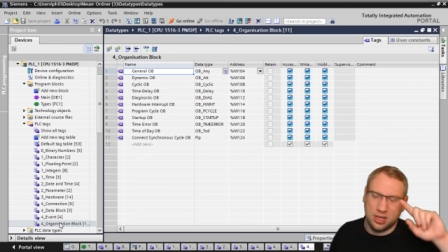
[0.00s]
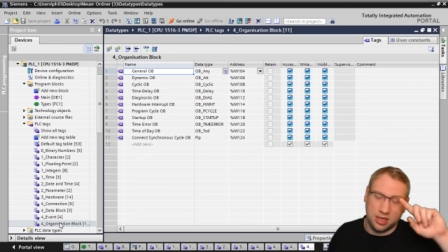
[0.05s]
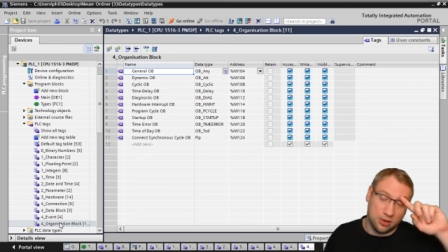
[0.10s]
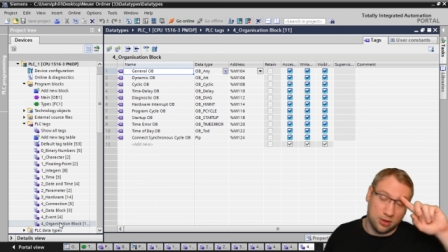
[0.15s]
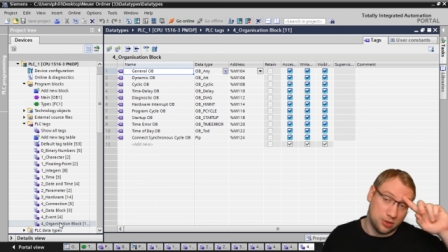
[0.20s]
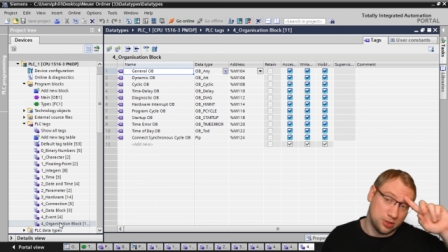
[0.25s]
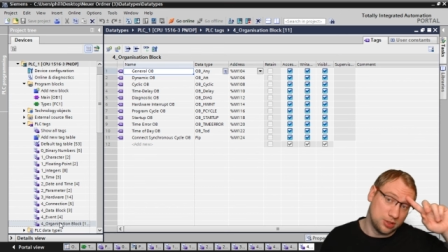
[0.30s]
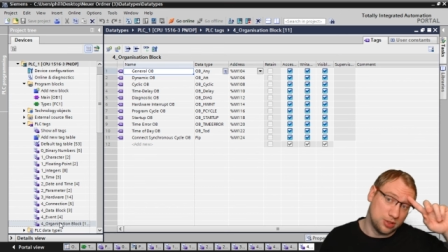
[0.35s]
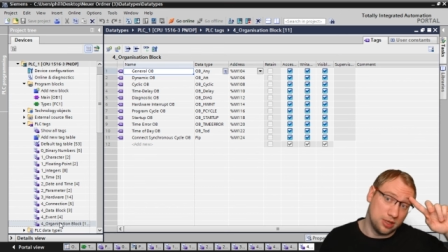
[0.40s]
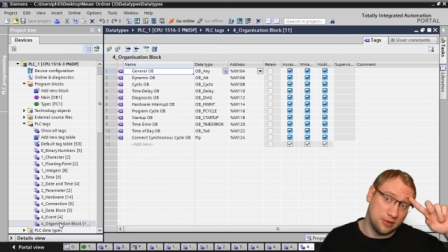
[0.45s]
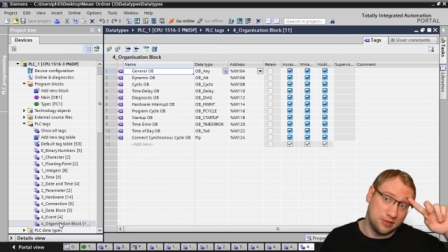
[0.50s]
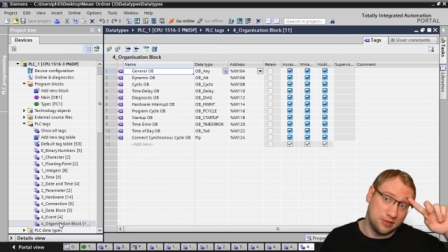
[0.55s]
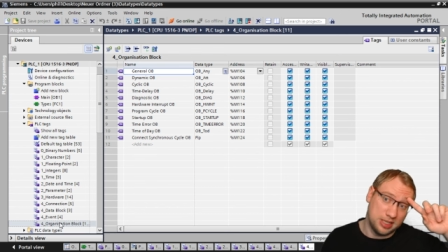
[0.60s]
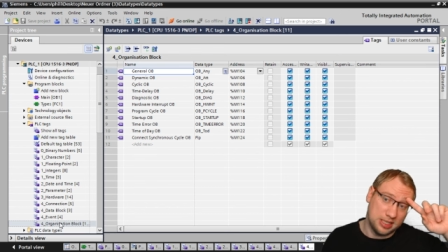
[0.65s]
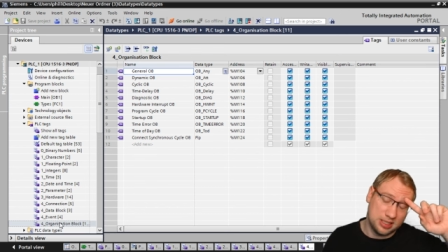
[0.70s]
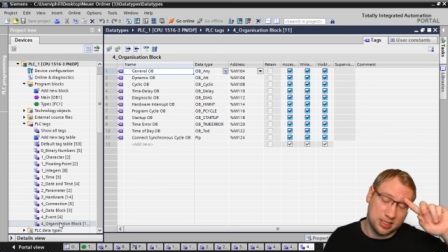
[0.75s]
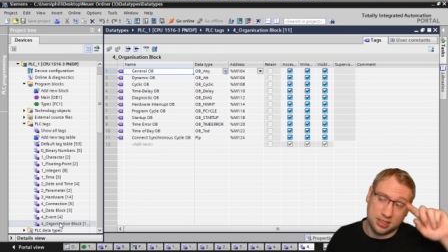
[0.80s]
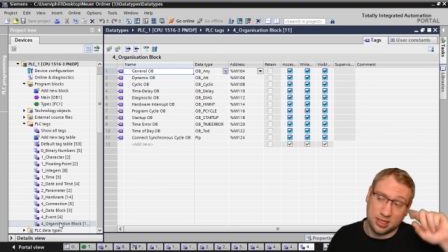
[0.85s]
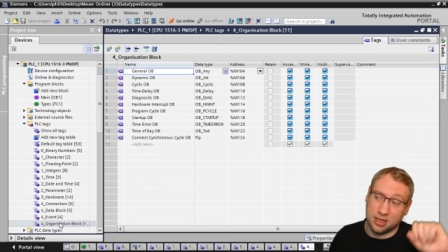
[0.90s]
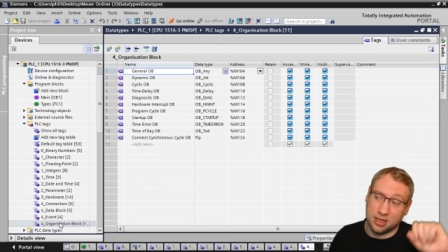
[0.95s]
also have
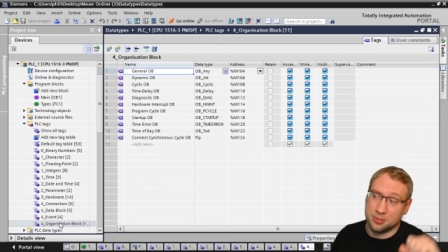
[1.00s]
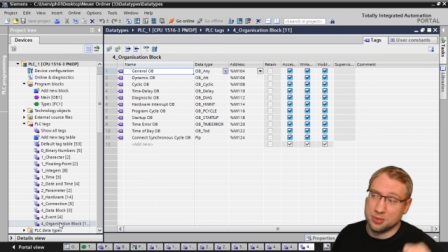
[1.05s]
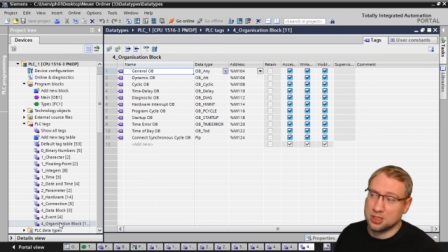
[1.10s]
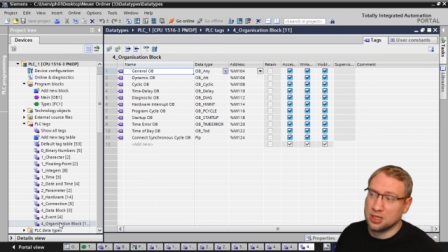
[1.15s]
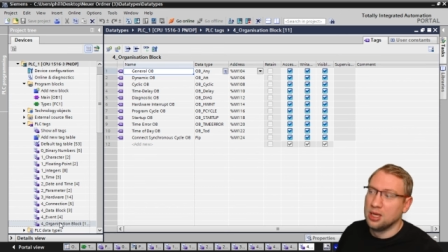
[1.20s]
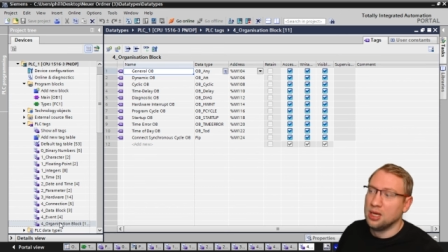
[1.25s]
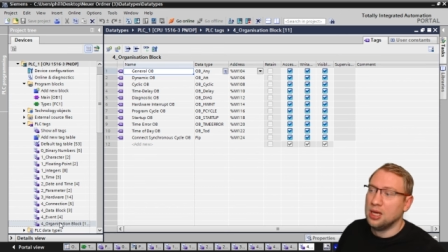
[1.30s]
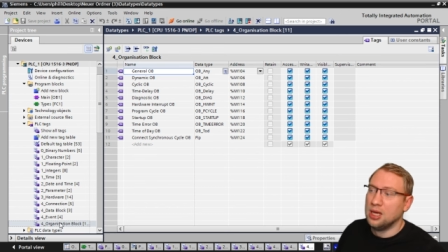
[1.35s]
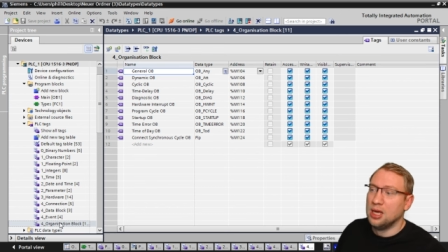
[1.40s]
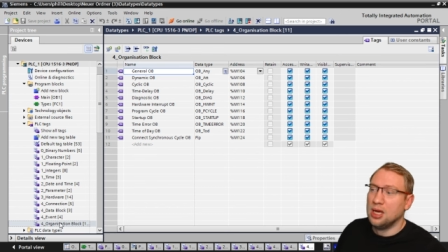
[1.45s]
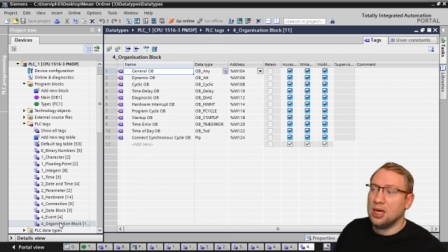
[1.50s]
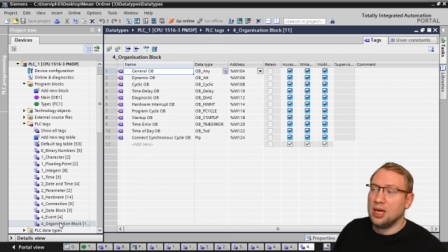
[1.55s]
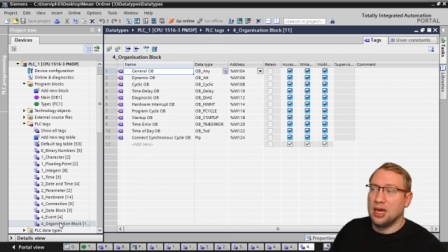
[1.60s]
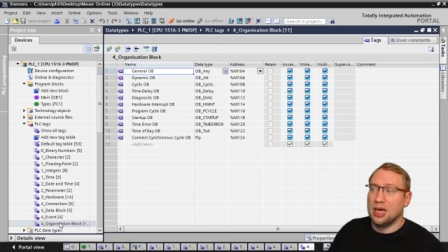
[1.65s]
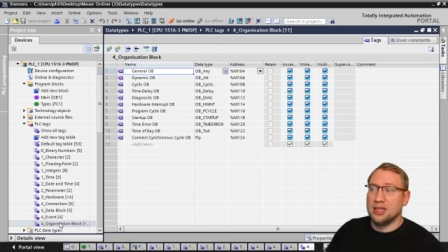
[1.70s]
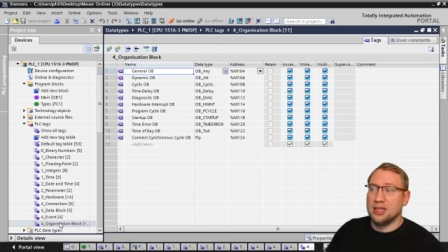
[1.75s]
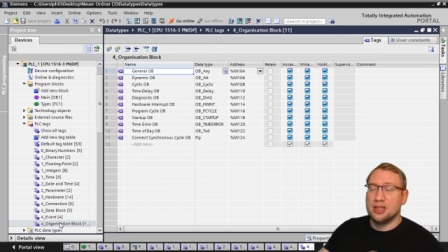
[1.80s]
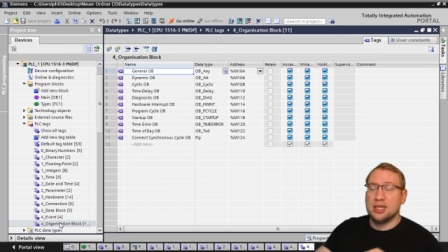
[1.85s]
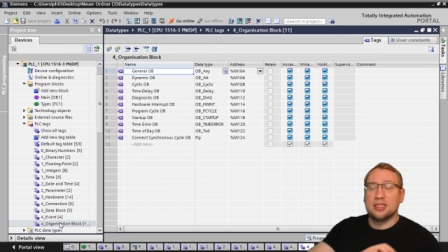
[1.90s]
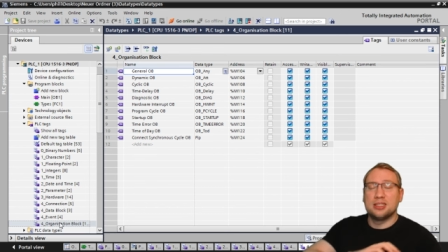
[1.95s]
data types.
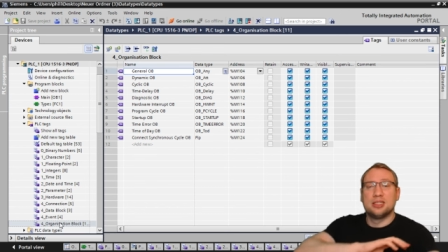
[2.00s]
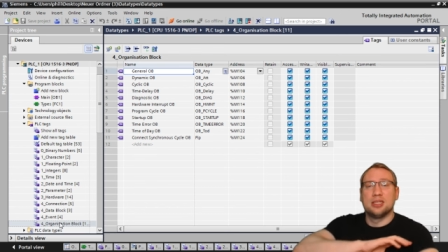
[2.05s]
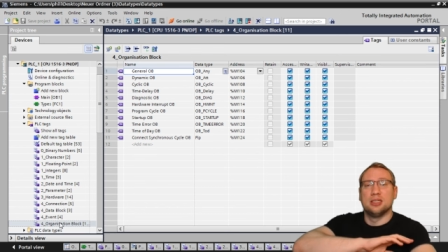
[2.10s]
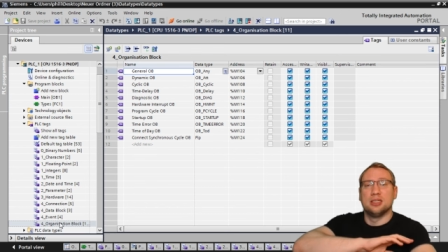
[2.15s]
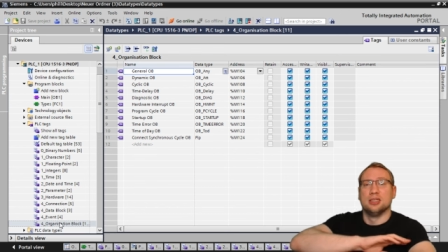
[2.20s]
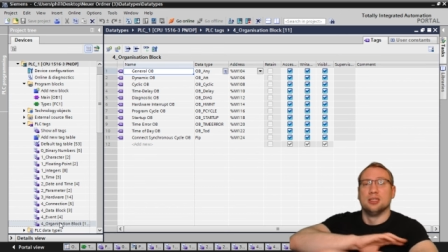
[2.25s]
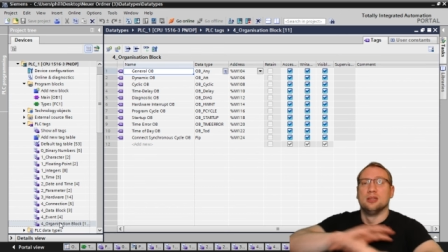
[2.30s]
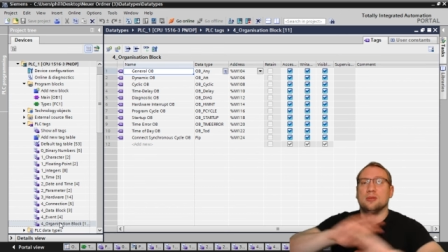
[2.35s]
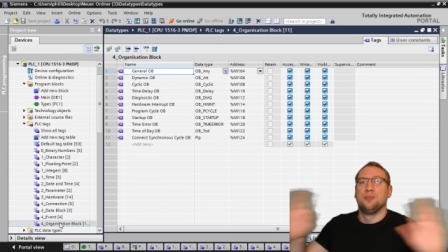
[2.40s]
And that's it.